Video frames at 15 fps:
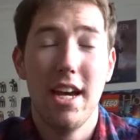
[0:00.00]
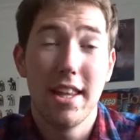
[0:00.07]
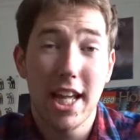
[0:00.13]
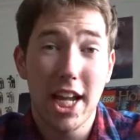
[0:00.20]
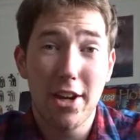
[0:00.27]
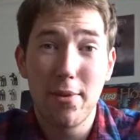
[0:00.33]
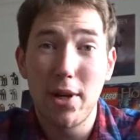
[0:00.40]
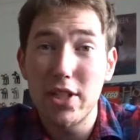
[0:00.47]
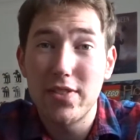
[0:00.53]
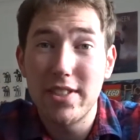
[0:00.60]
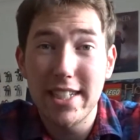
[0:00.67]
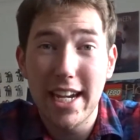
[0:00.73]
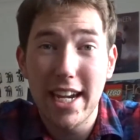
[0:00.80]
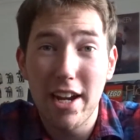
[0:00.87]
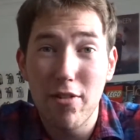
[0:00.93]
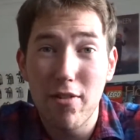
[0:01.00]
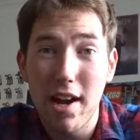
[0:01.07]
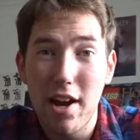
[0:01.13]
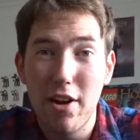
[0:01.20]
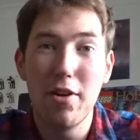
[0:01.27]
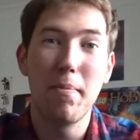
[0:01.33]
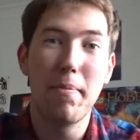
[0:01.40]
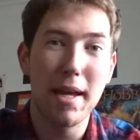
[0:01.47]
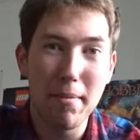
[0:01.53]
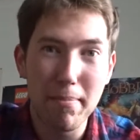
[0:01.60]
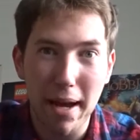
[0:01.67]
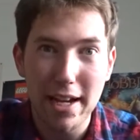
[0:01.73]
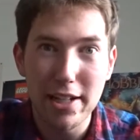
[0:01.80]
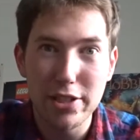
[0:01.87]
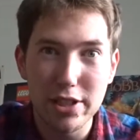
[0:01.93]
Thank you very much for sticking around and being
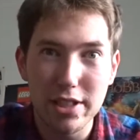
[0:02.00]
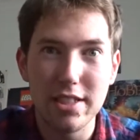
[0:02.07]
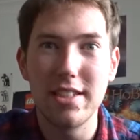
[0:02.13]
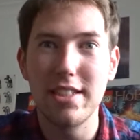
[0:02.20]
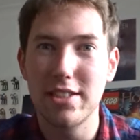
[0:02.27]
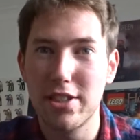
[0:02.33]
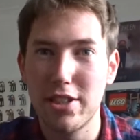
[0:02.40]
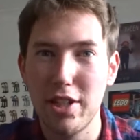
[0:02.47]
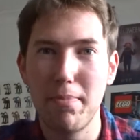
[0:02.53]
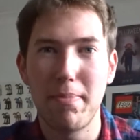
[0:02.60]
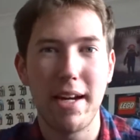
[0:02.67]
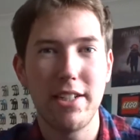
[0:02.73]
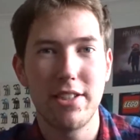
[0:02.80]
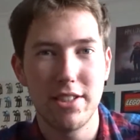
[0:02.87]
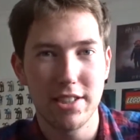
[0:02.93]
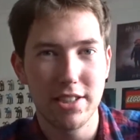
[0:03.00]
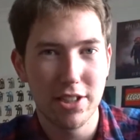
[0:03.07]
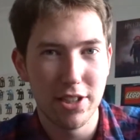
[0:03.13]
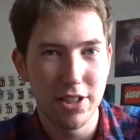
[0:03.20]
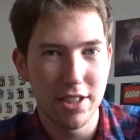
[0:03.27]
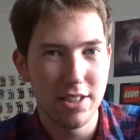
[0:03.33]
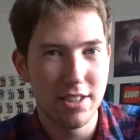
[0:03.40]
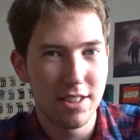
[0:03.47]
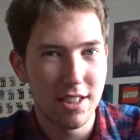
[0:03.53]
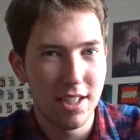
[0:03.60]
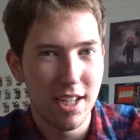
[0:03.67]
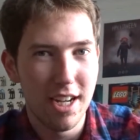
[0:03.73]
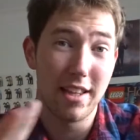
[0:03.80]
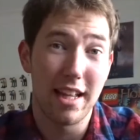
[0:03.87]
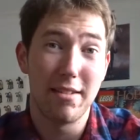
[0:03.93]
patient. It's good, patience is good.
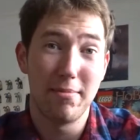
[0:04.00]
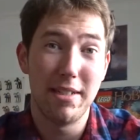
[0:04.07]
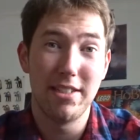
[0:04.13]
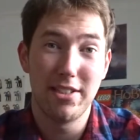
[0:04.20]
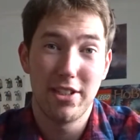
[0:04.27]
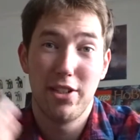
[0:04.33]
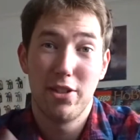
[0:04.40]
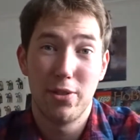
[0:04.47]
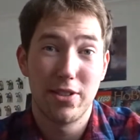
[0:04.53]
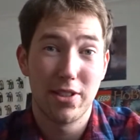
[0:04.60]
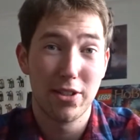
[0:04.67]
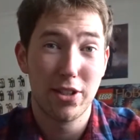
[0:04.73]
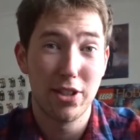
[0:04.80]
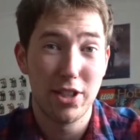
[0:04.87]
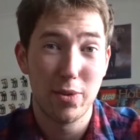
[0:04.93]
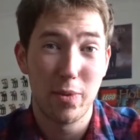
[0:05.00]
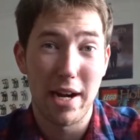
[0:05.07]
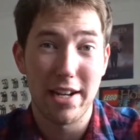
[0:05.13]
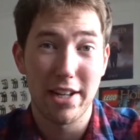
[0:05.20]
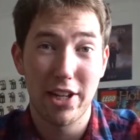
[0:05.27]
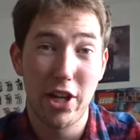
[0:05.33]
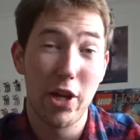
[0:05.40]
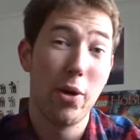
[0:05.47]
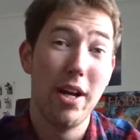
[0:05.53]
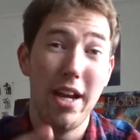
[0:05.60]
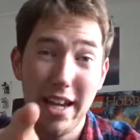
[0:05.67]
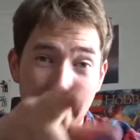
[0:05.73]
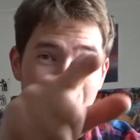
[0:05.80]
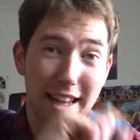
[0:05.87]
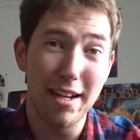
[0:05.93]
That means that you're also good to wait in a queue.
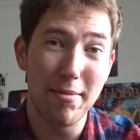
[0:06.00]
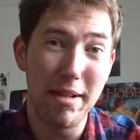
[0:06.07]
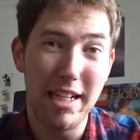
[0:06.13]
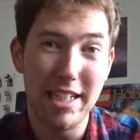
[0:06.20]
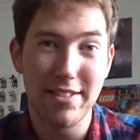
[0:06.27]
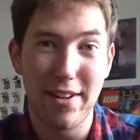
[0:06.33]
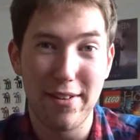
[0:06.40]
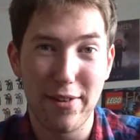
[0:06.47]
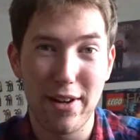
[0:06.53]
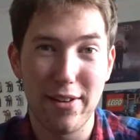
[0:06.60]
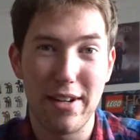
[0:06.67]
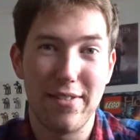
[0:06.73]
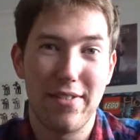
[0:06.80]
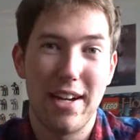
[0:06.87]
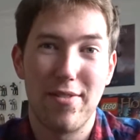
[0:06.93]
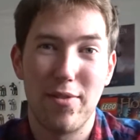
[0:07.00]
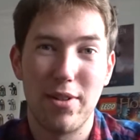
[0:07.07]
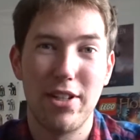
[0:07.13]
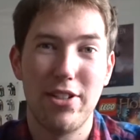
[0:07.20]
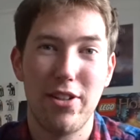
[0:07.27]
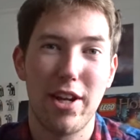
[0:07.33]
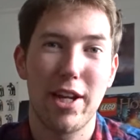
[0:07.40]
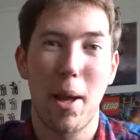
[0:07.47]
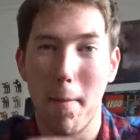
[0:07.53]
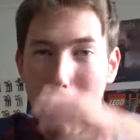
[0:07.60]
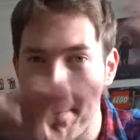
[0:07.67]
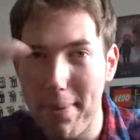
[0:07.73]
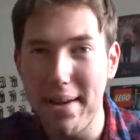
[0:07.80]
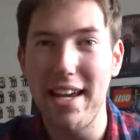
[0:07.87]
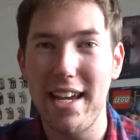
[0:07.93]
And that means if I ever want to do like a
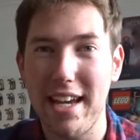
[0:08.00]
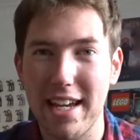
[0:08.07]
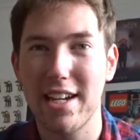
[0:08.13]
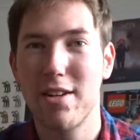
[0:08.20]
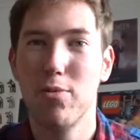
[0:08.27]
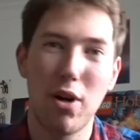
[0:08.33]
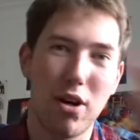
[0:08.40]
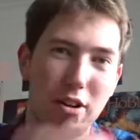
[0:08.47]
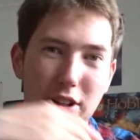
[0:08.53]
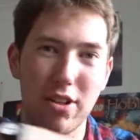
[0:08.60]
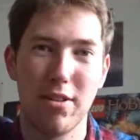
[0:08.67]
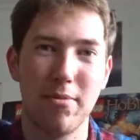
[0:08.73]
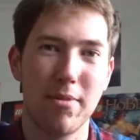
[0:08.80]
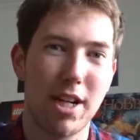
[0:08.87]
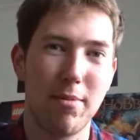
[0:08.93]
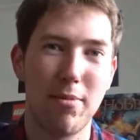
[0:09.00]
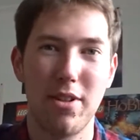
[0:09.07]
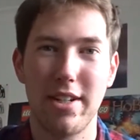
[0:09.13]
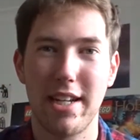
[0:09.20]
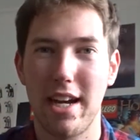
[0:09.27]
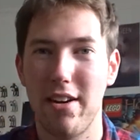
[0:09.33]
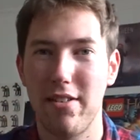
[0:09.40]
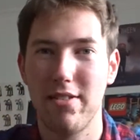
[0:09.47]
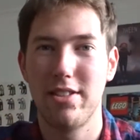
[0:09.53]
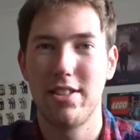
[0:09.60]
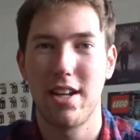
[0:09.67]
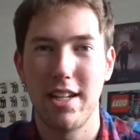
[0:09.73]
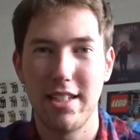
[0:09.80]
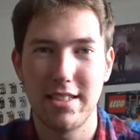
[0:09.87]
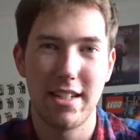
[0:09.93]
big welcome, come on down
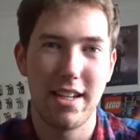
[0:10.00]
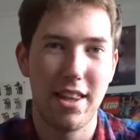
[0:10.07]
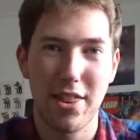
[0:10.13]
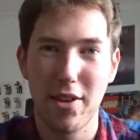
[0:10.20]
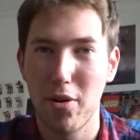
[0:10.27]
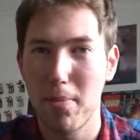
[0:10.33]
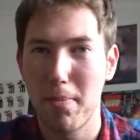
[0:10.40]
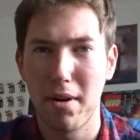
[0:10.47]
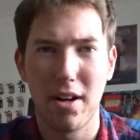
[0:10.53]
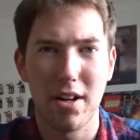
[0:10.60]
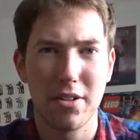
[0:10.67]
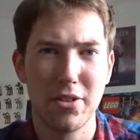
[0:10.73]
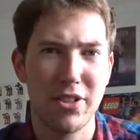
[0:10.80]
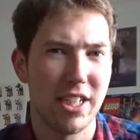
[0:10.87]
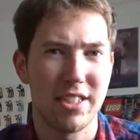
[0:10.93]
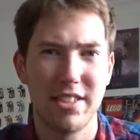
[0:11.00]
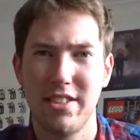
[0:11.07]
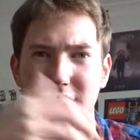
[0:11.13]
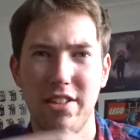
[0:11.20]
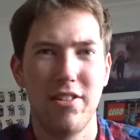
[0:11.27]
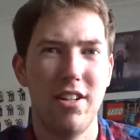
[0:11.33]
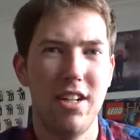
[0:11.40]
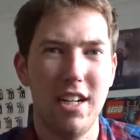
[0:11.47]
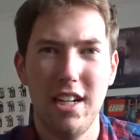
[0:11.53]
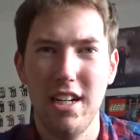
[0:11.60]
to like say Thorpe Park or Chessington or